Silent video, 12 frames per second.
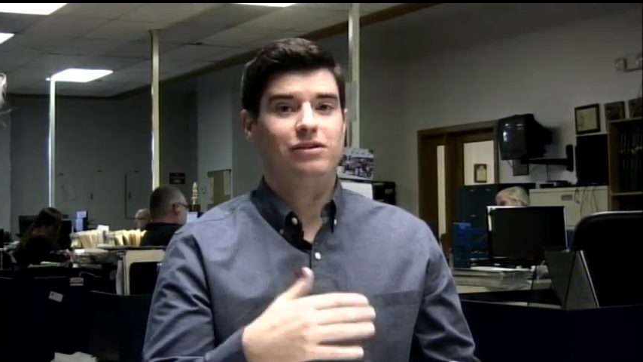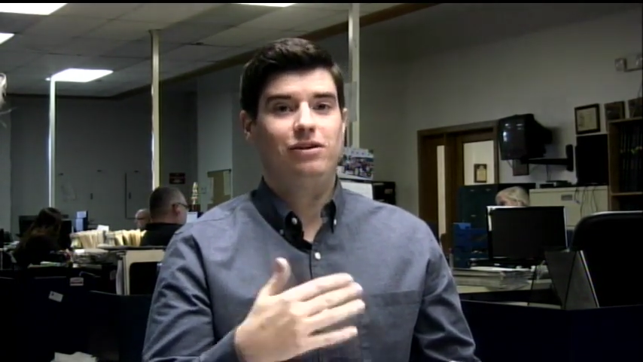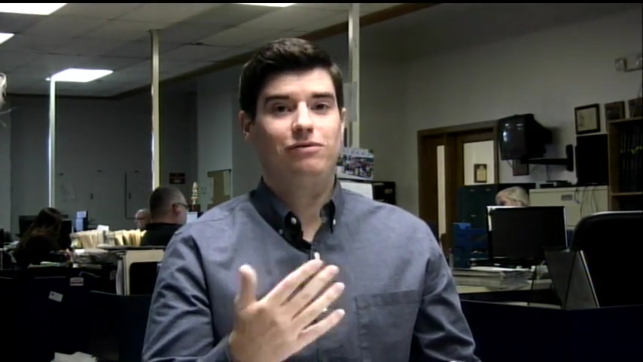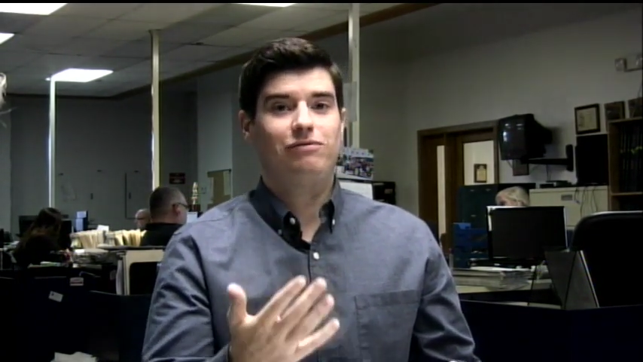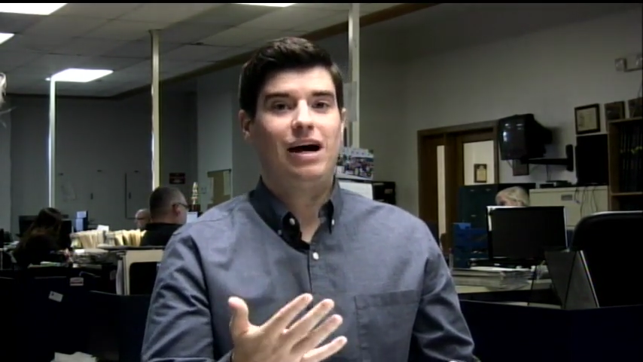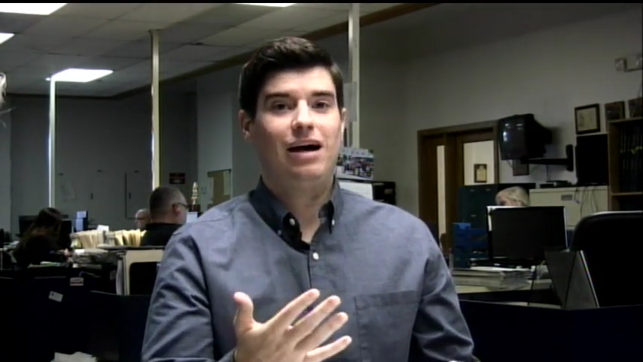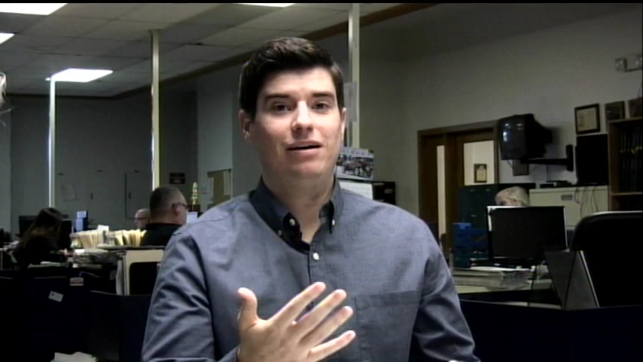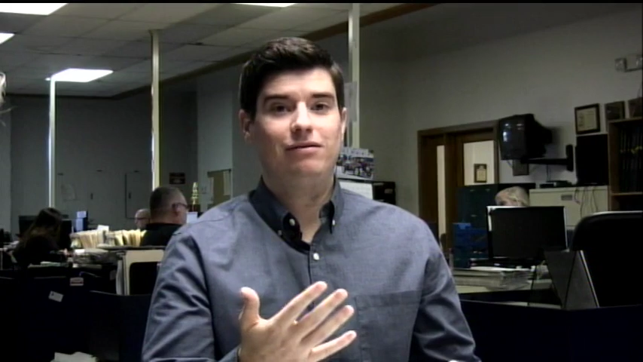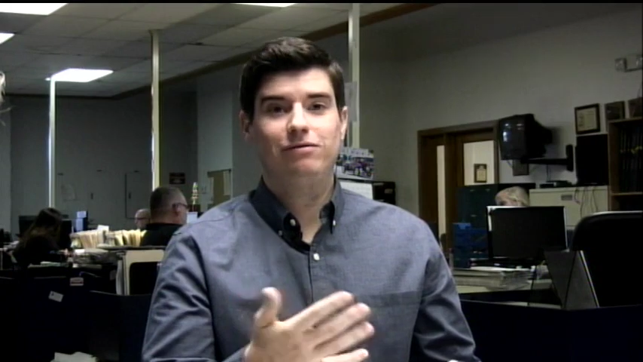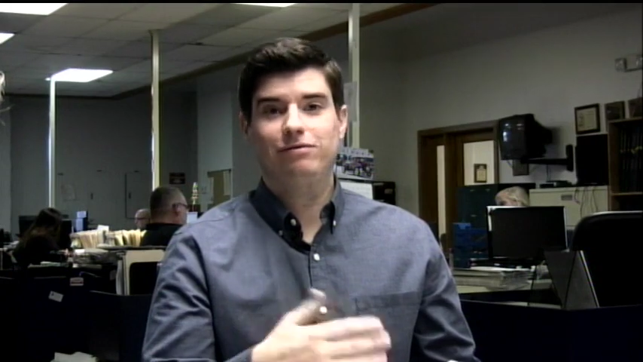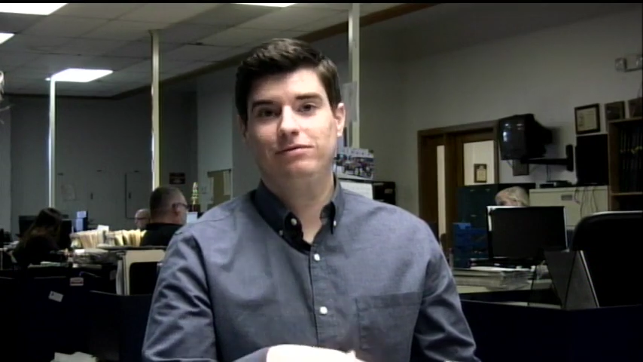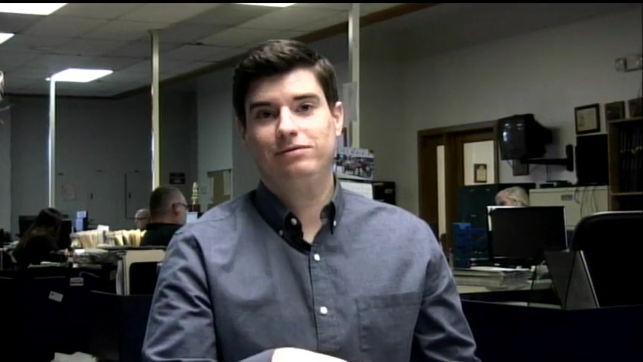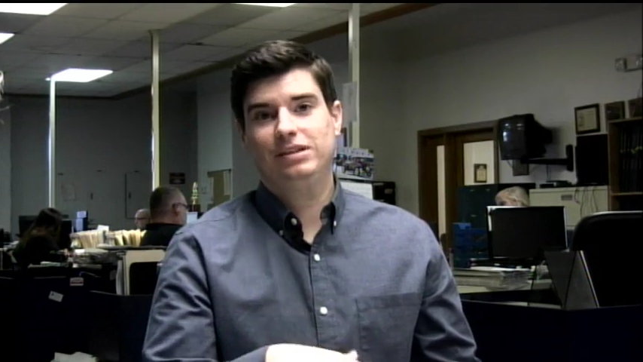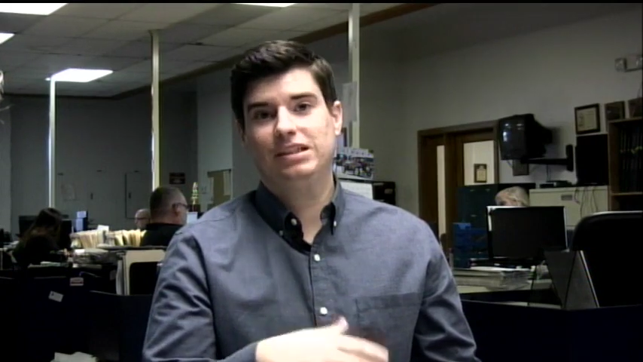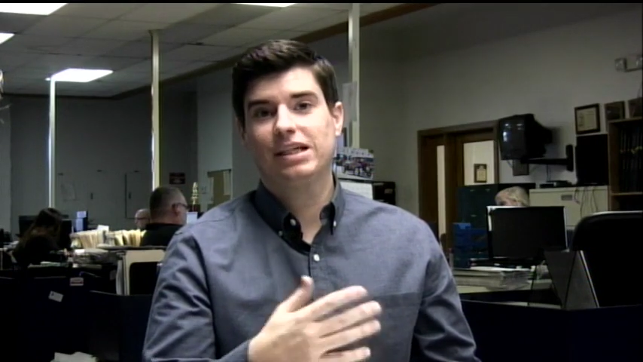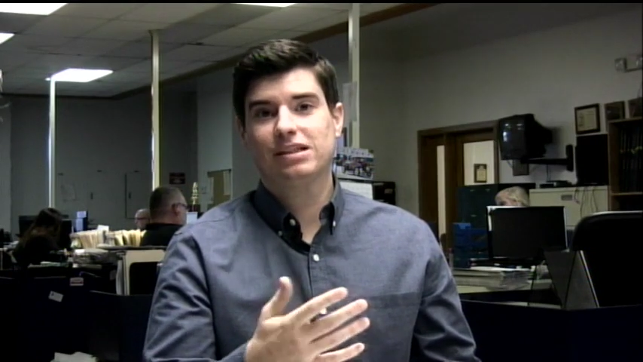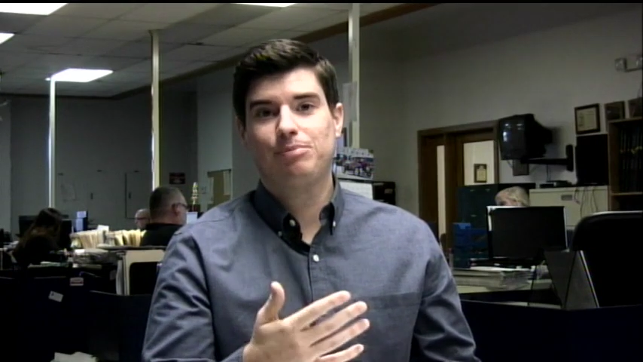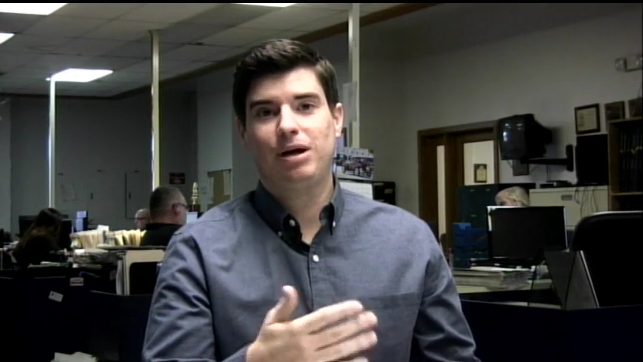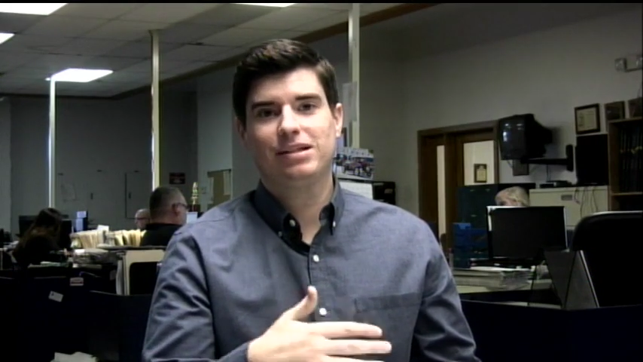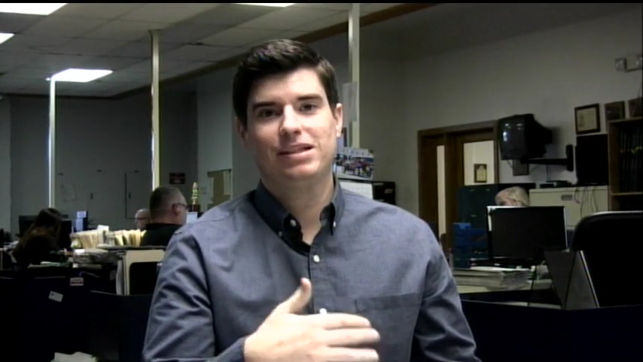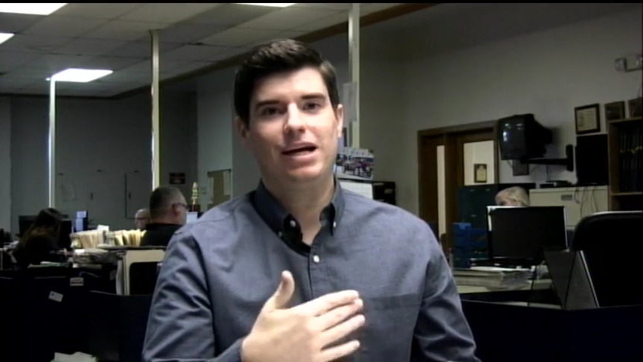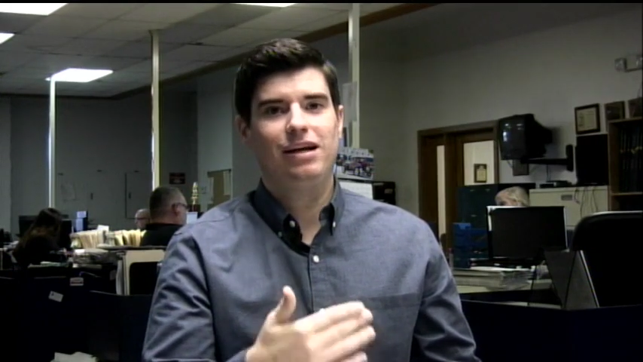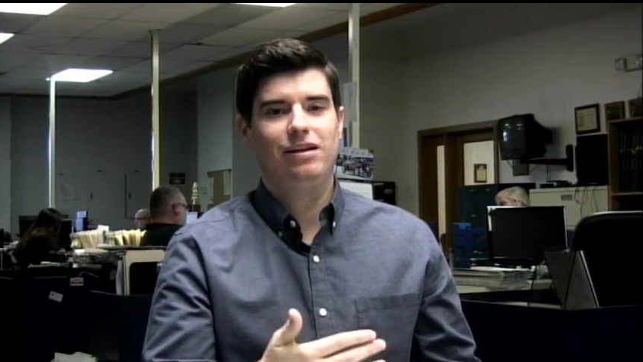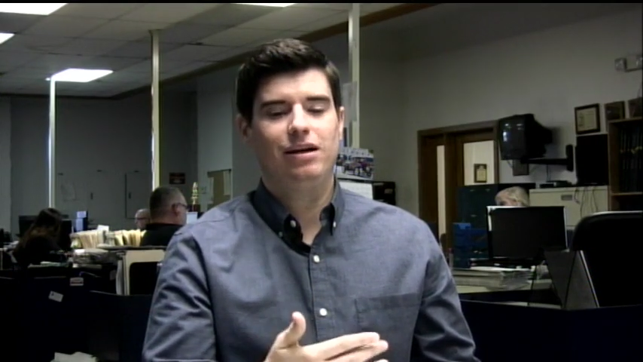5-6 spots
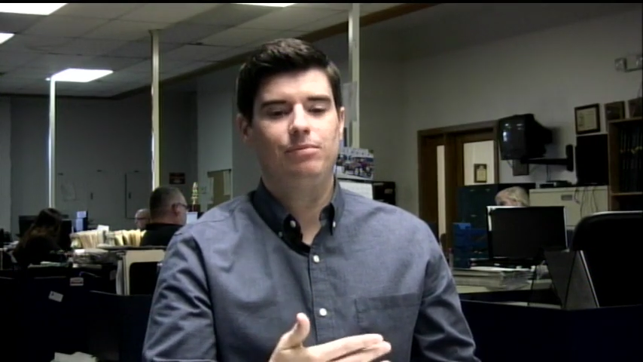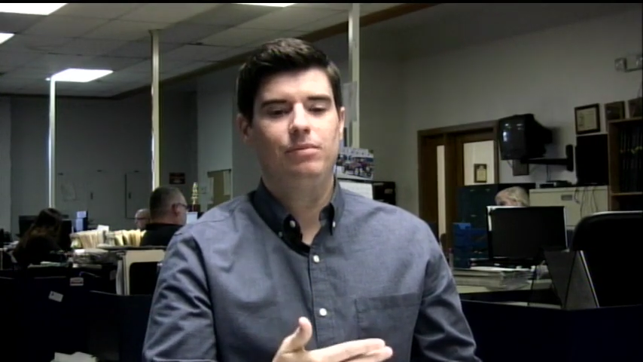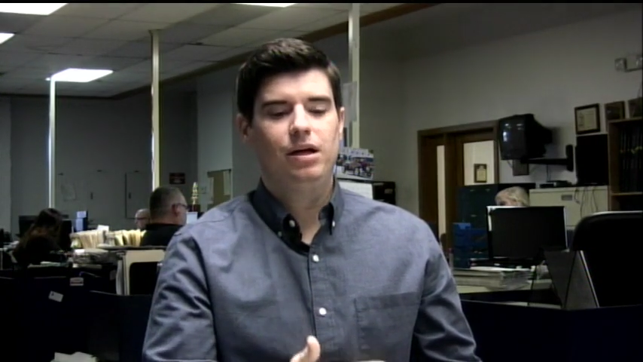ahead of them.